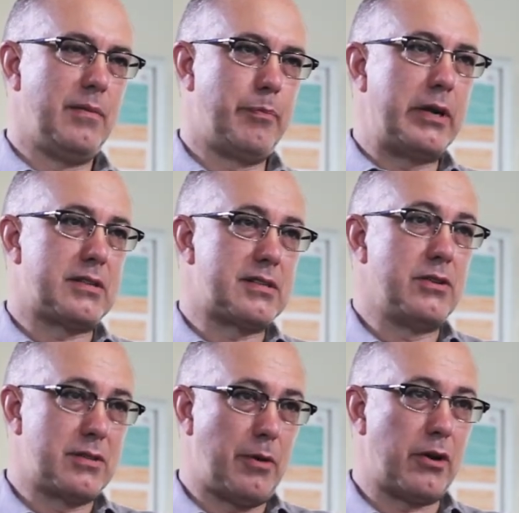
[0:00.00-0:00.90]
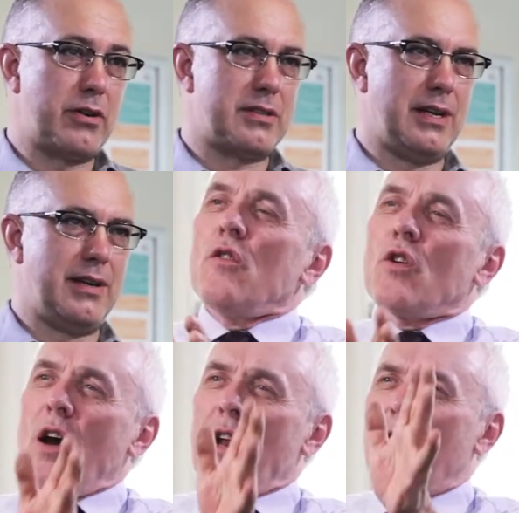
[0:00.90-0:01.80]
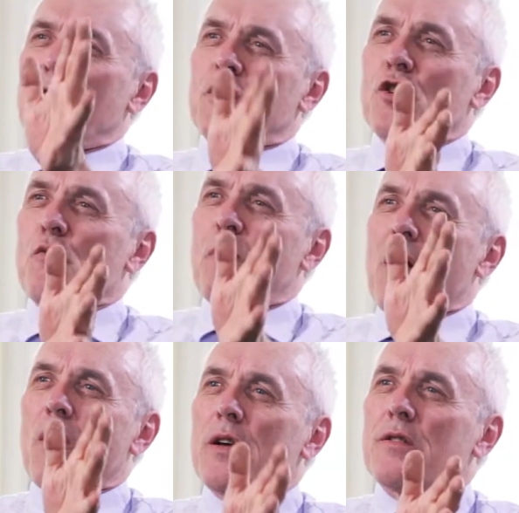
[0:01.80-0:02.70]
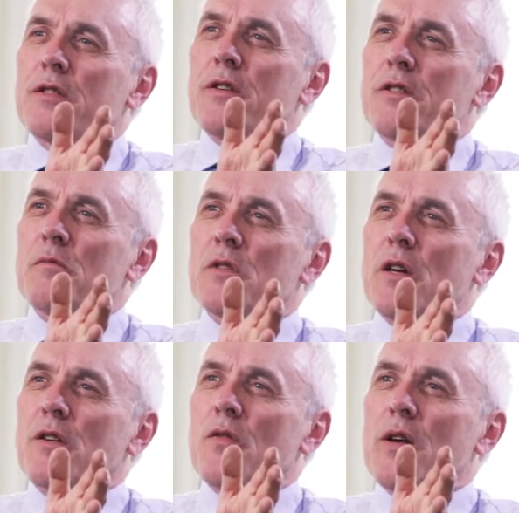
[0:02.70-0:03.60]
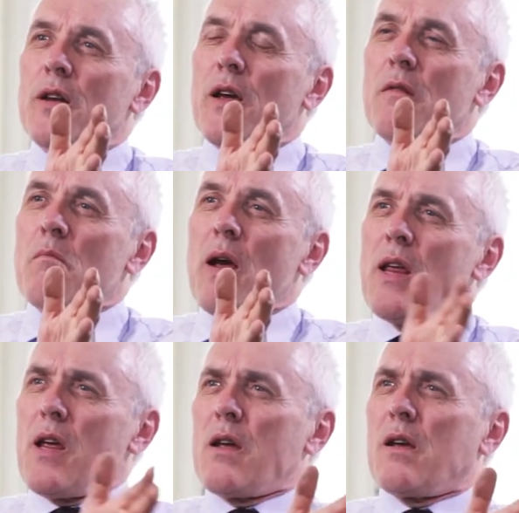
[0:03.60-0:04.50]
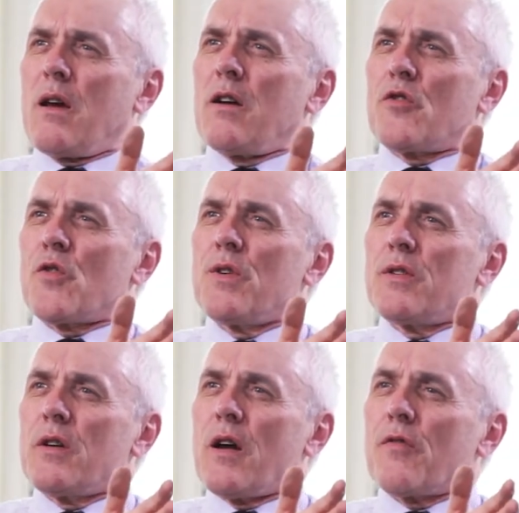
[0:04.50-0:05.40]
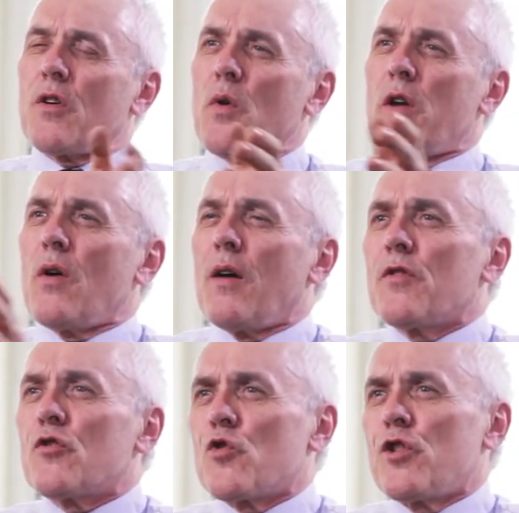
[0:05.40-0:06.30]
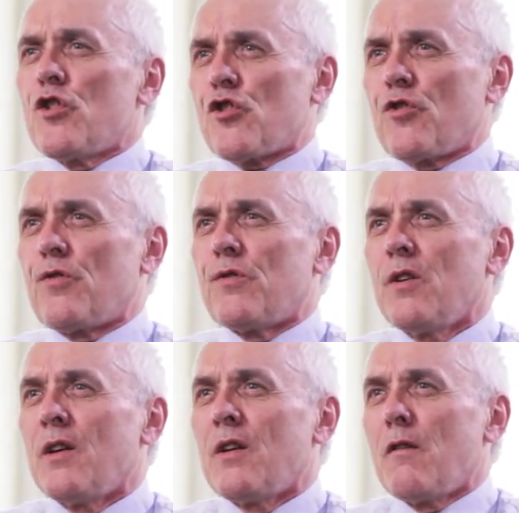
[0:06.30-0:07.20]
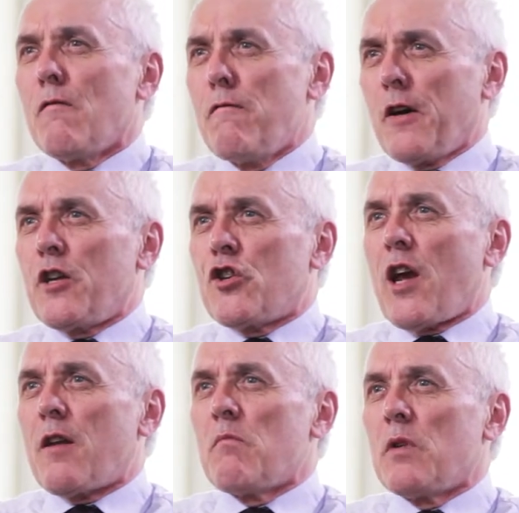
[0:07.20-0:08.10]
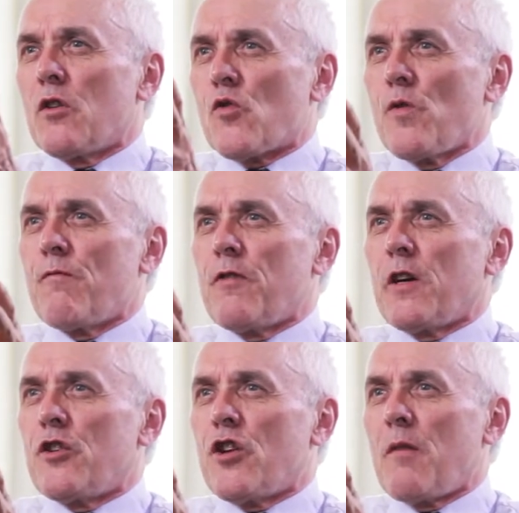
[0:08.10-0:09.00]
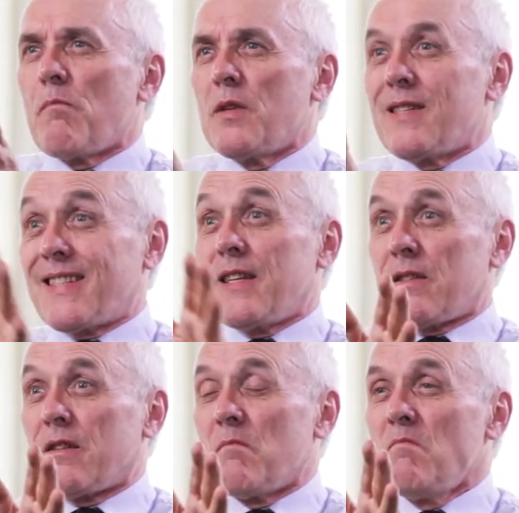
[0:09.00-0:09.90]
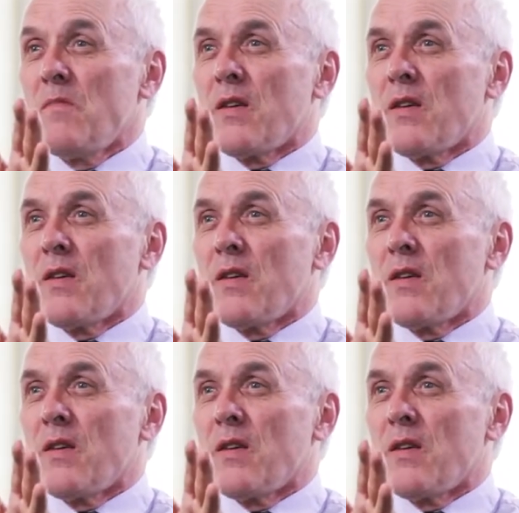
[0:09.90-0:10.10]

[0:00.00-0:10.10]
But it's still democracy. You kind of have two parallel systems, don't you, in many countries in Africa, where you have the traditional village headman, group village headman system,